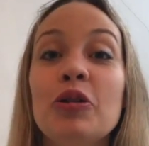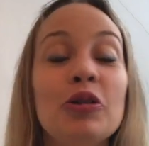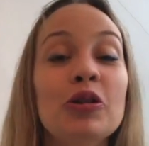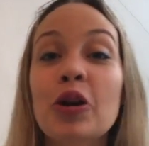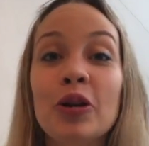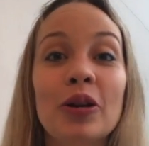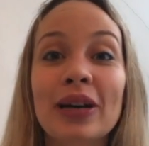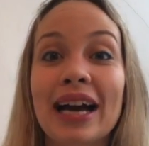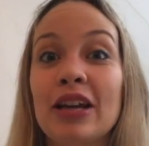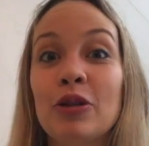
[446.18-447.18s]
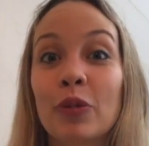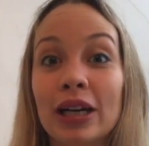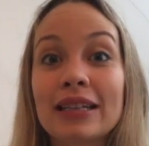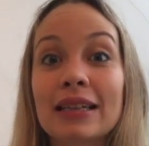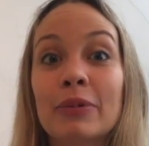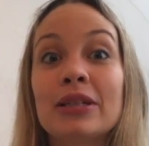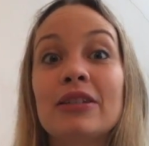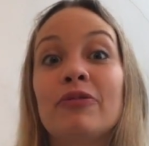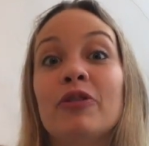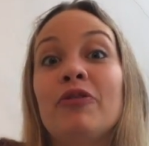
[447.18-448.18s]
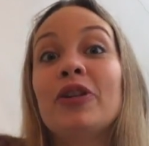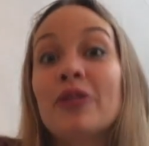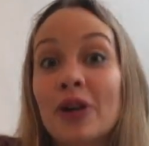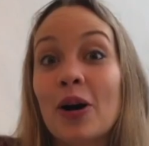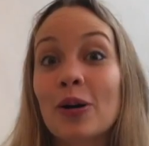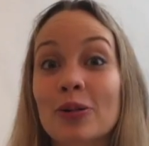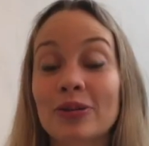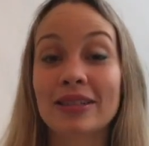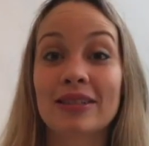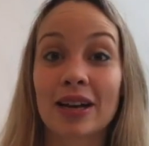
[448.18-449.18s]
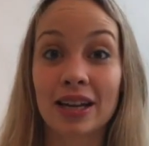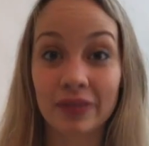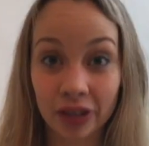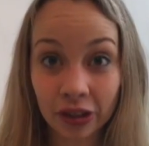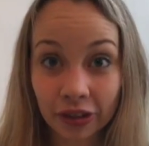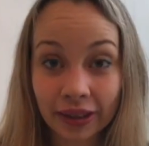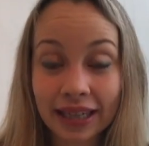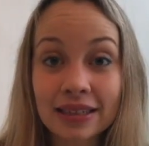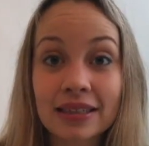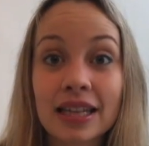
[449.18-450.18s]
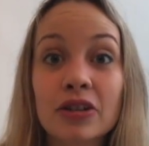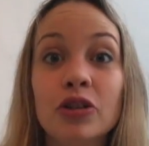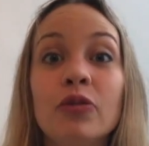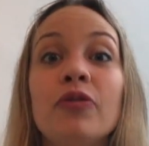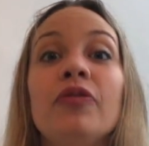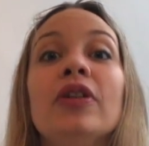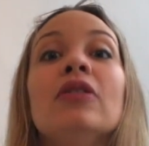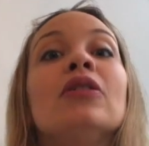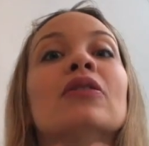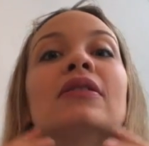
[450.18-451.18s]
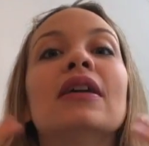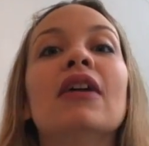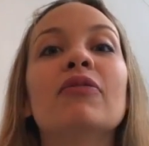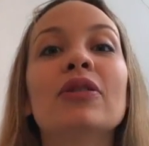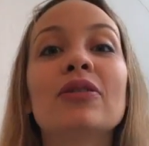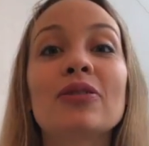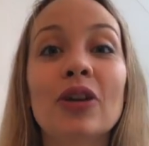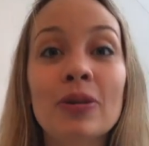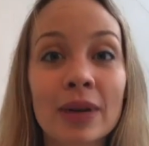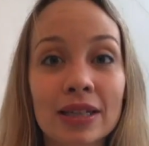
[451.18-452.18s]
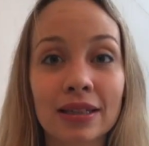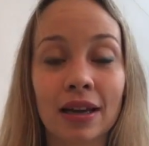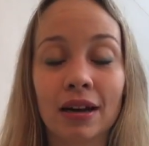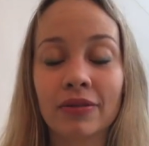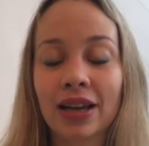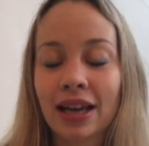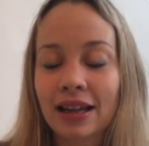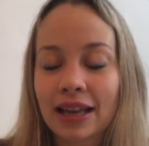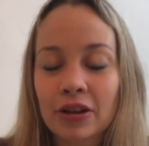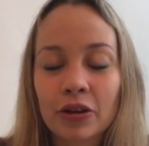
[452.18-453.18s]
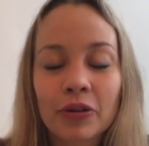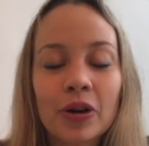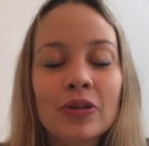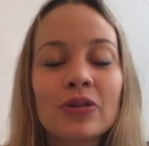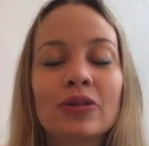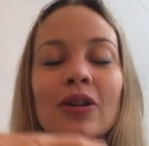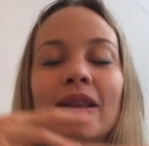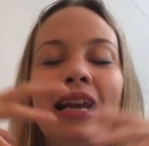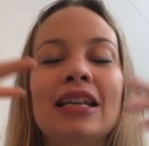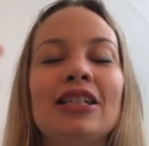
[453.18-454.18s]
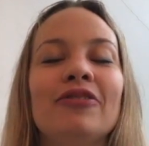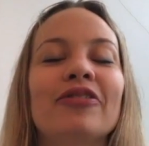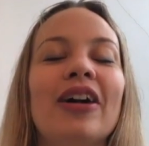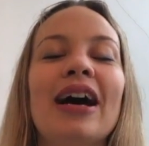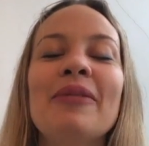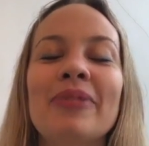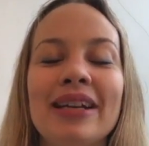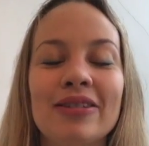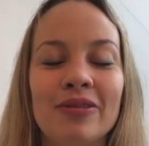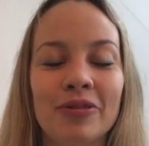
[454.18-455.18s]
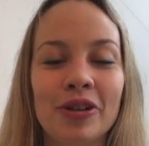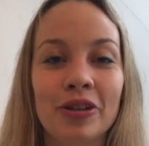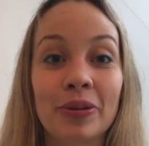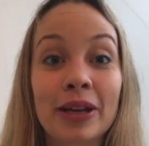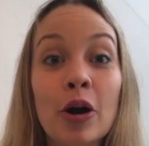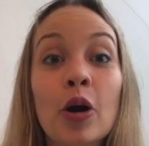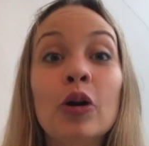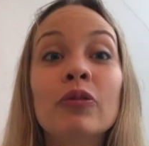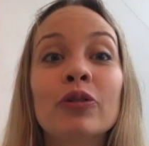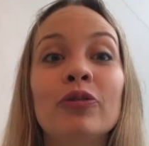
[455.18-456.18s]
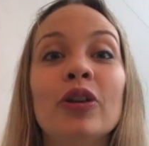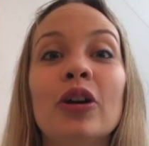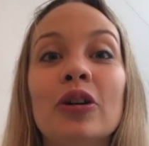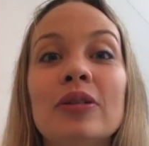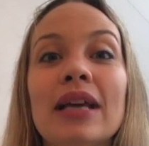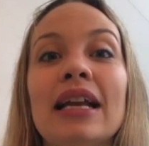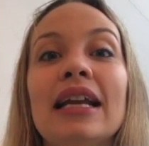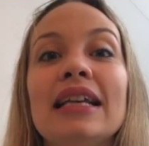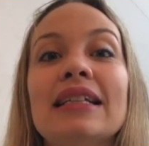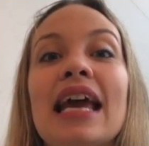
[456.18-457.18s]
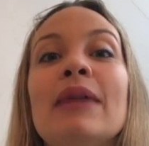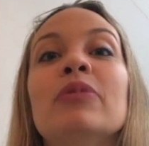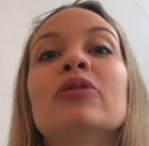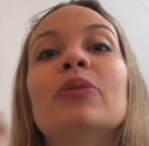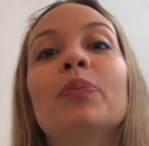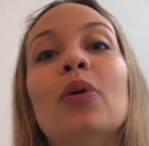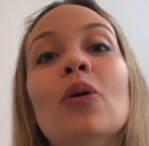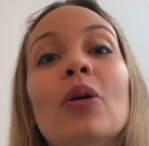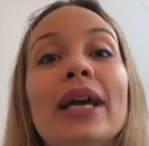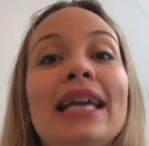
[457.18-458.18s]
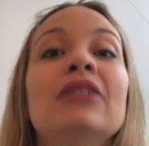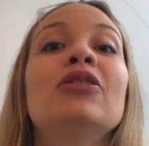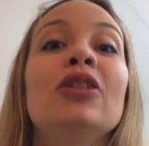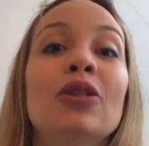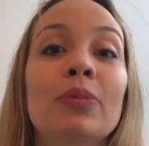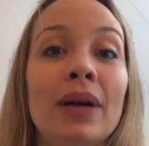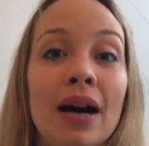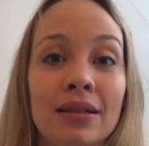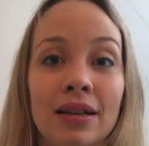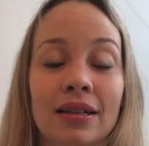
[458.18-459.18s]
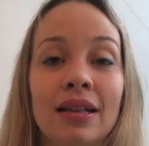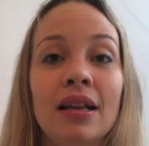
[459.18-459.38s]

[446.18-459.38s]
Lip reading: No longer are you wanting someone to fulfill the holes inside of you. Instead, you fill yourself with so much love that your own soul energy vibrates through you. It overflows, and it is able to pour into your partner.